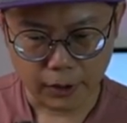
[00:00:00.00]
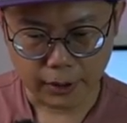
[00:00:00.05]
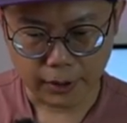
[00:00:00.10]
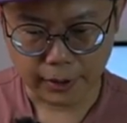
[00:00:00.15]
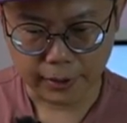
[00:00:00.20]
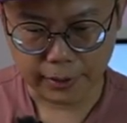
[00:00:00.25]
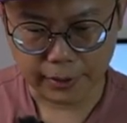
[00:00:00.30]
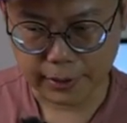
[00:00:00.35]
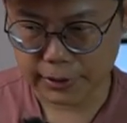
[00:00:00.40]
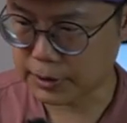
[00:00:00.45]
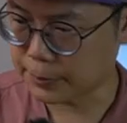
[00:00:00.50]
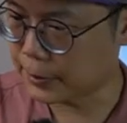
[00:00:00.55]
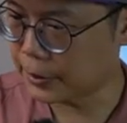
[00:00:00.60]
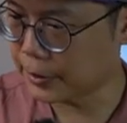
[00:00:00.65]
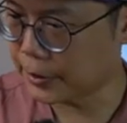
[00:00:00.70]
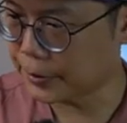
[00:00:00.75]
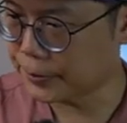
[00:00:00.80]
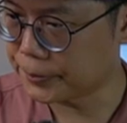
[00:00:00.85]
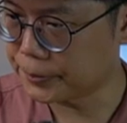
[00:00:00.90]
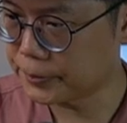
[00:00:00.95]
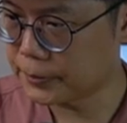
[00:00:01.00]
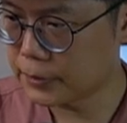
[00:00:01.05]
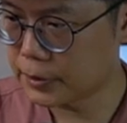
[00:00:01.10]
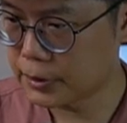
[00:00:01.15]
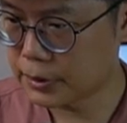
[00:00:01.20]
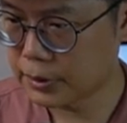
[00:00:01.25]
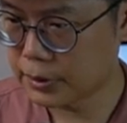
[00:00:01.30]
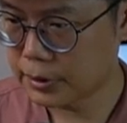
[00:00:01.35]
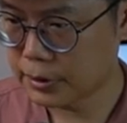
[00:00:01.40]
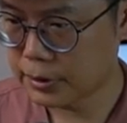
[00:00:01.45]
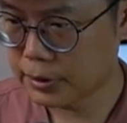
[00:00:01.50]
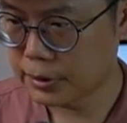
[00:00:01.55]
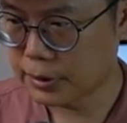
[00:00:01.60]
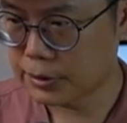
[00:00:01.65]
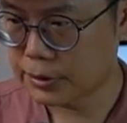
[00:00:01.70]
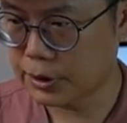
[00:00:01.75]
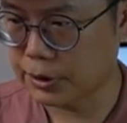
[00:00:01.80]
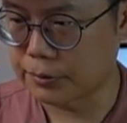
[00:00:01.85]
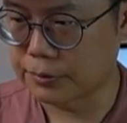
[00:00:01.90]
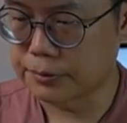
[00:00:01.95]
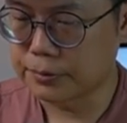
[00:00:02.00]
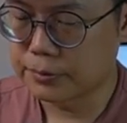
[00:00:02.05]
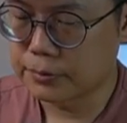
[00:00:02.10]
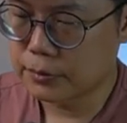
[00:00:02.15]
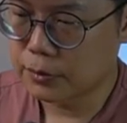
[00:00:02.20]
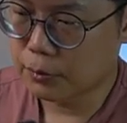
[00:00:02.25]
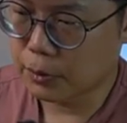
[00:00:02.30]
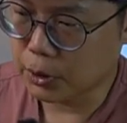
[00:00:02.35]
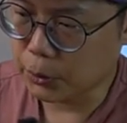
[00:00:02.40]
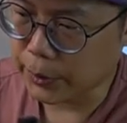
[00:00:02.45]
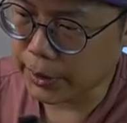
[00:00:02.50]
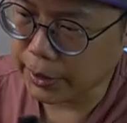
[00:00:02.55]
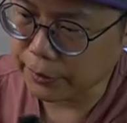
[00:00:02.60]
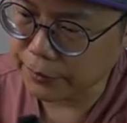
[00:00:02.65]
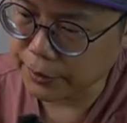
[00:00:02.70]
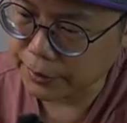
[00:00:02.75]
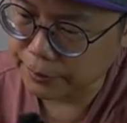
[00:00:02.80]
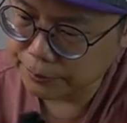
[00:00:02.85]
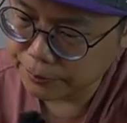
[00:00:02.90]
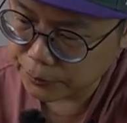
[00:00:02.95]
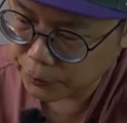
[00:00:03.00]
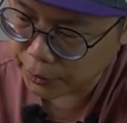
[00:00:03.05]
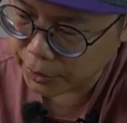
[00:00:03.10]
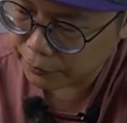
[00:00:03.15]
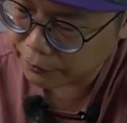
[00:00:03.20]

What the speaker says: And that's about it. So what do we have here? We